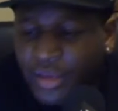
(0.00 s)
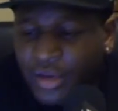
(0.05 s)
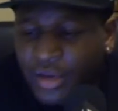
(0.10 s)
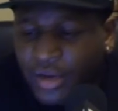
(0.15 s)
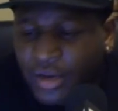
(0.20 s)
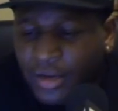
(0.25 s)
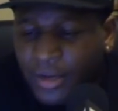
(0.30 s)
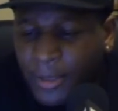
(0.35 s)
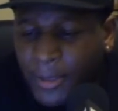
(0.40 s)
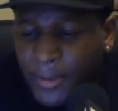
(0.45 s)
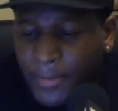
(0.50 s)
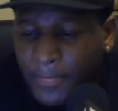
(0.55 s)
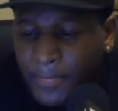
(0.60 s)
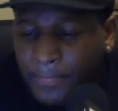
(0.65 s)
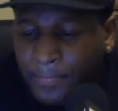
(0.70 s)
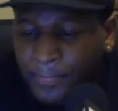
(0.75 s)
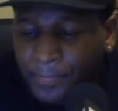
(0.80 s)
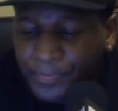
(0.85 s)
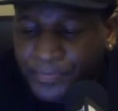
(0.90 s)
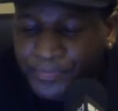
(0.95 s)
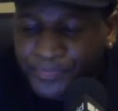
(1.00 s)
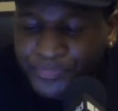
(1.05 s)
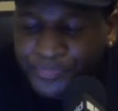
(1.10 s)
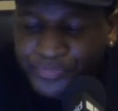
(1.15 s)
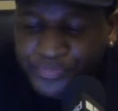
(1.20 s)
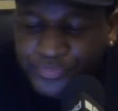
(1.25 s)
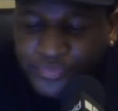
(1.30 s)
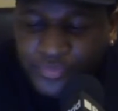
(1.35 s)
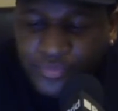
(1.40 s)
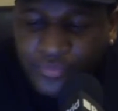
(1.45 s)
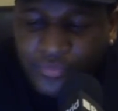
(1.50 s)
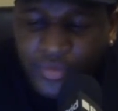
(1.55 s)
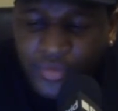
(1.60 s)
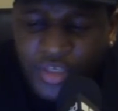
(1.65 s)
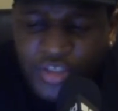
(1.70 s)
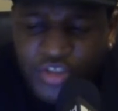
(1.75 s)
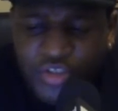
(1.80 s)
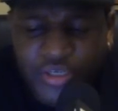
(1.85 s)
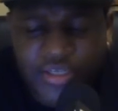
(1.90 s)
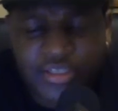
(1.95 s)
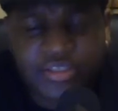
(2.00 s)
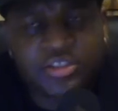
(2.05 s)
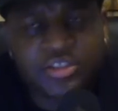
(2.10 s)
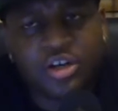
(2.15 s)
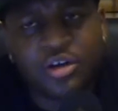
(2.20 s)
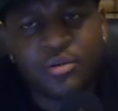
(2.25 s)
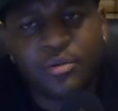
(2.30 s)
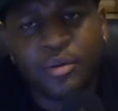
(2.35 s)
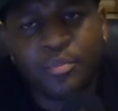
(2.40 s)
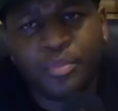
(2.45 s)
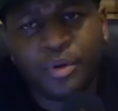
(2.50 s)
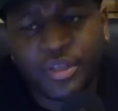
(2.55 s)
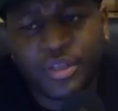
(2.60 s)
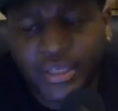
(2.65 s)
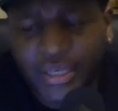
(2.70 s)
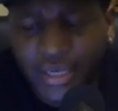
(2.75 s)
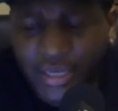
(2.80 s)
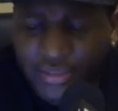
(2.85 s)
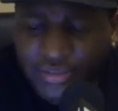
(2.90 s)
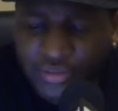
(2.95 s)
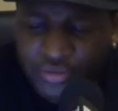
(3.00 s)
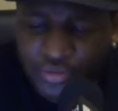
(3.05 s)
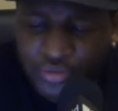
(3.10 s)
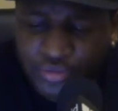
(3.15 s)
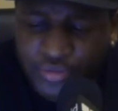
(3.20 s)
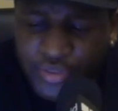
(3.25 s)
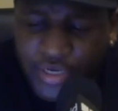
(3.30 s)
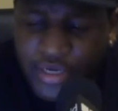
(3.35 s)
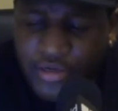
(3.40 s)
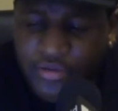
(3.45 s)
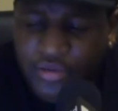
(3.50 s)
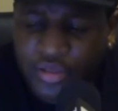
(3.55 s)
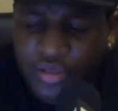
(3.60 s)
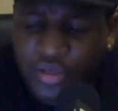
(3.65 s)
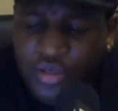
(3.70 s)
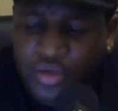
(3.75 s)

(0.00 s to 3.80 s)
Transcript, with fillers: Um, so yeah, let's talk about Pearly Gates two now.